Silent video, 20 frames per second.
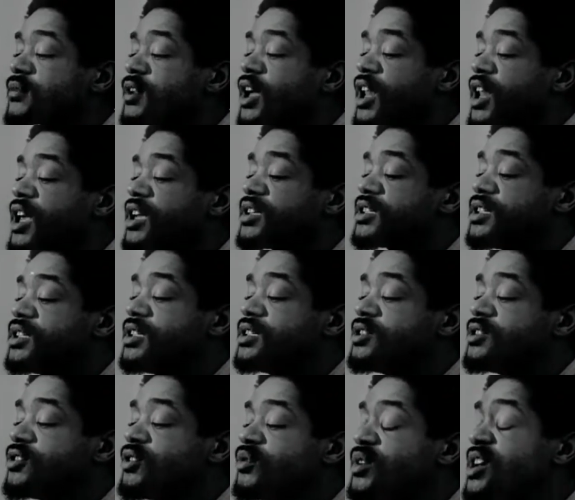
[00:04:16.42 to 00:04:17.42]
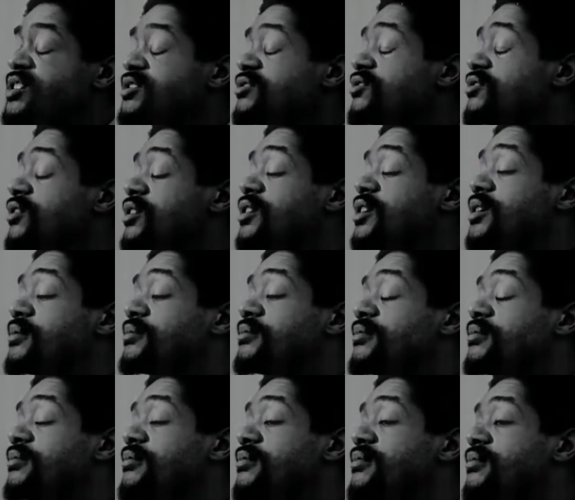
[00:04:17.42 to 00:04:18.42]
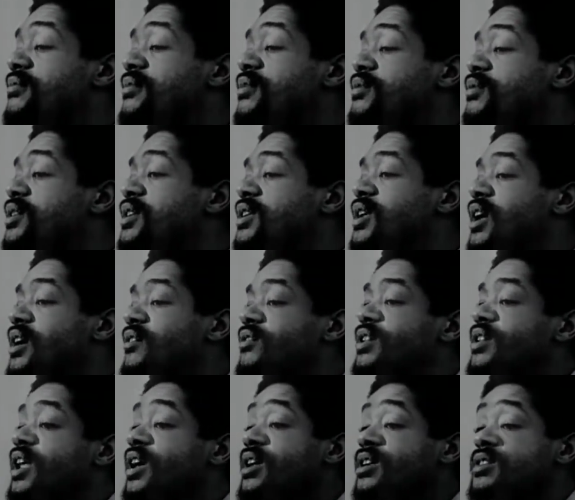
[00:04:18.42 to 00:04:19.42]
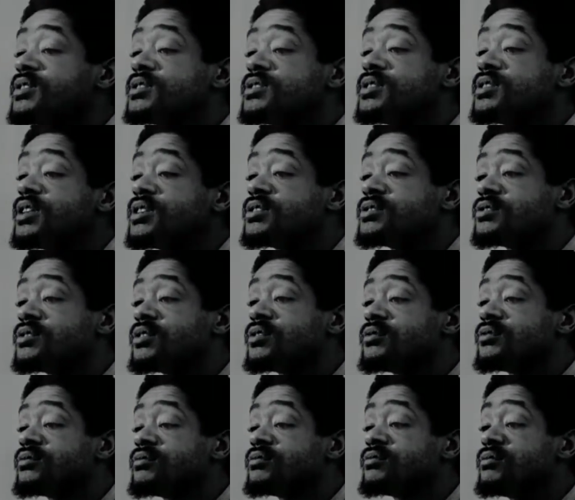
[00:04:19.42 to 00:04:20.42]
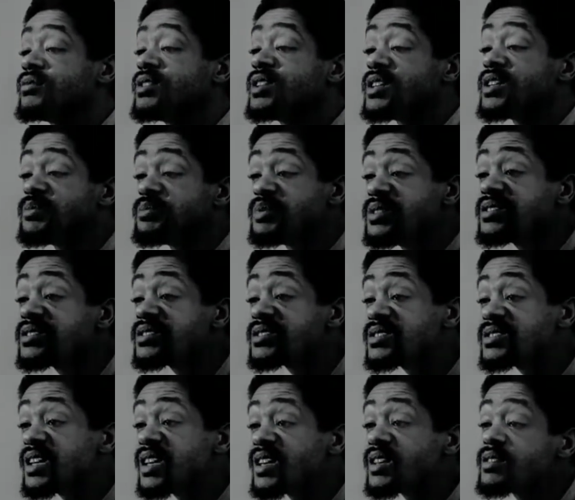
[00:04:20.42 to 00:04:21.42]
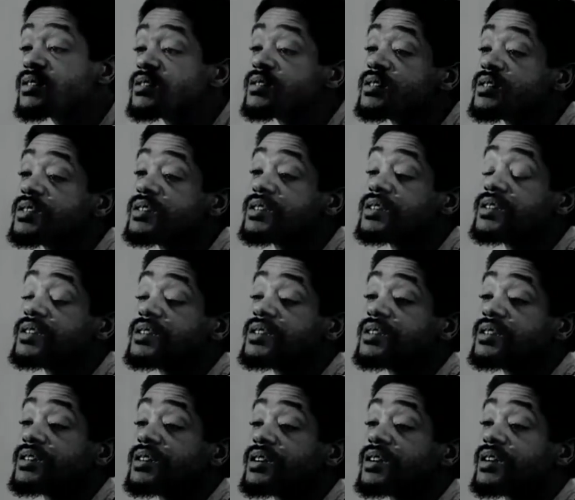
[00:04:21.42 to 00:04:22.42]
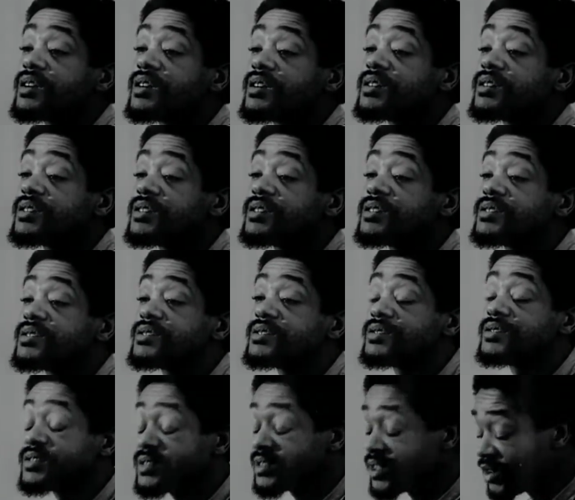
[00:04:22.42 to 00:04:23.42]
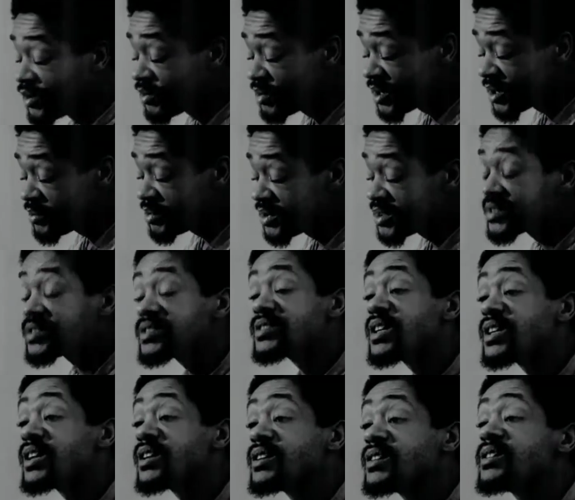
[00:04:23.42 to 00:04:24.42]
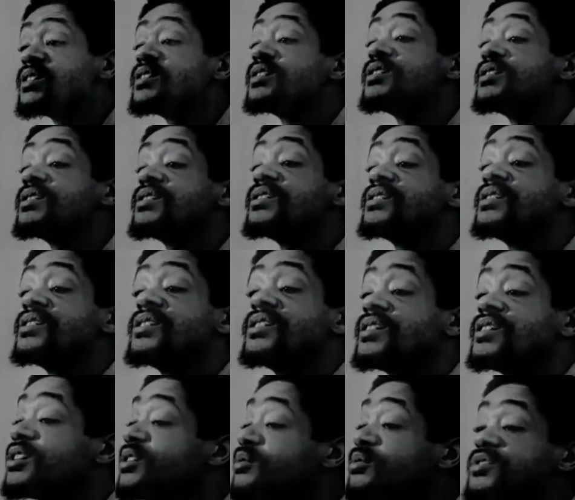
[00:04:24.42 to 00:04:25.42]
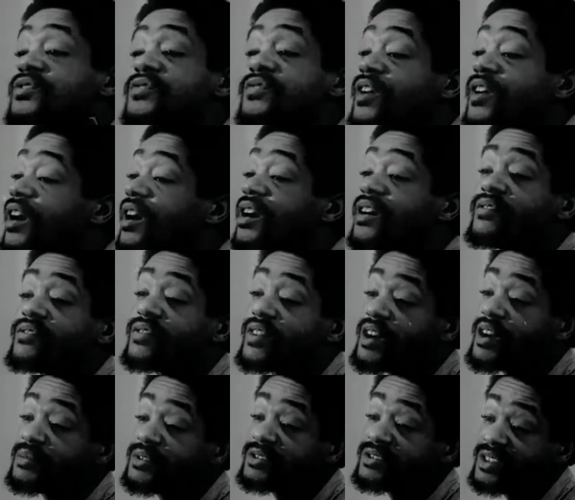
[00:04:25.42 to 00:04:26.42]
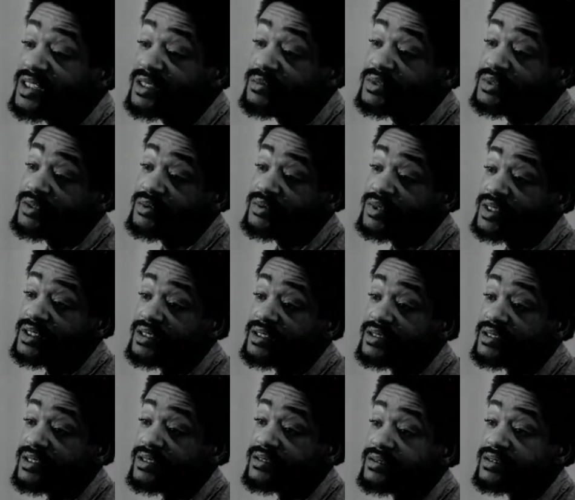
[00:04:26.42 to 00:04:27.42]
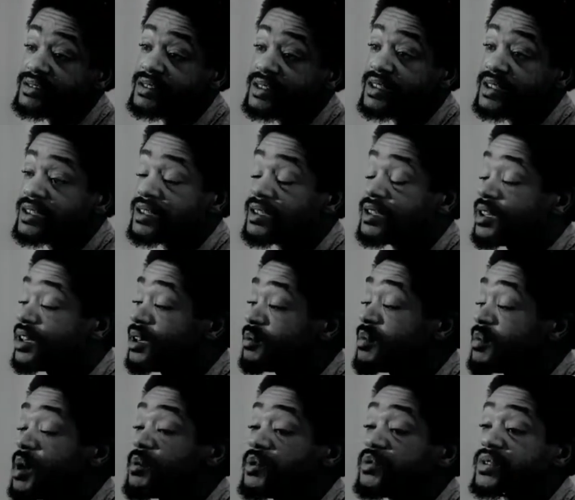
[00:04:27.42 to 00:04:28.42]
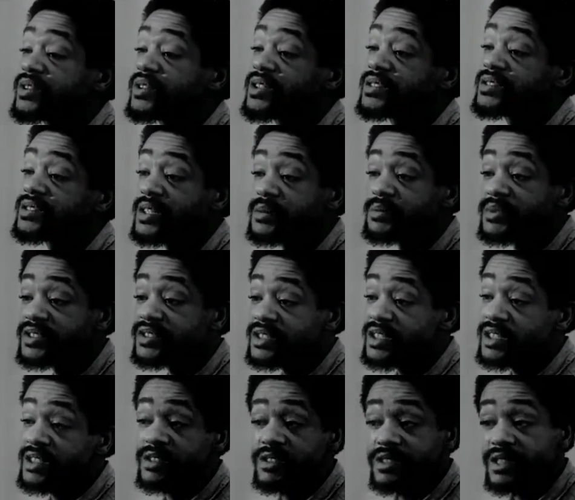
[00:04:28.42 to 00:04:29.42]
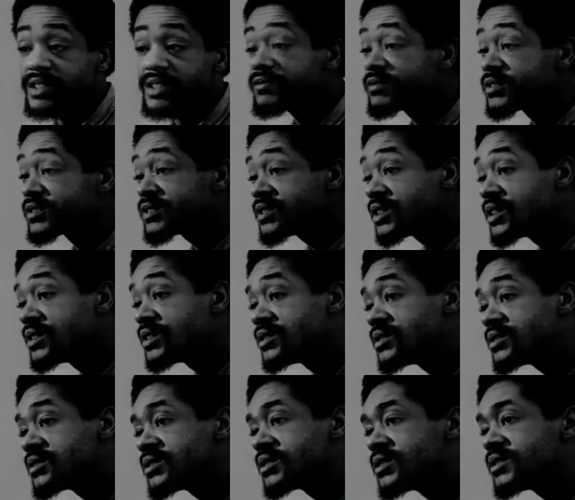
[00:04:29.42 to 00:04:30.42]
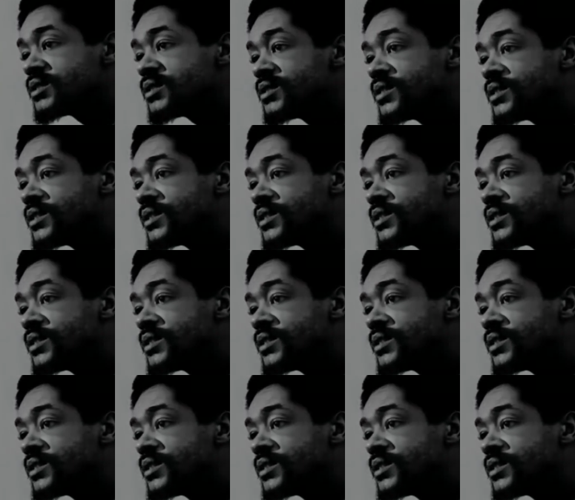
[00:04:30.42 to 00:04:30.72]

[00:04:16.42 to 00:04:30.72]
I like to eat. You know, when I was growing up, we didn't have a lot of these things, you know. We get a piece of steak. It was a little bitty piece of steak, and it was far and far in between, you know. And Mama would hustle up a skinny chicken for Sunday, you see.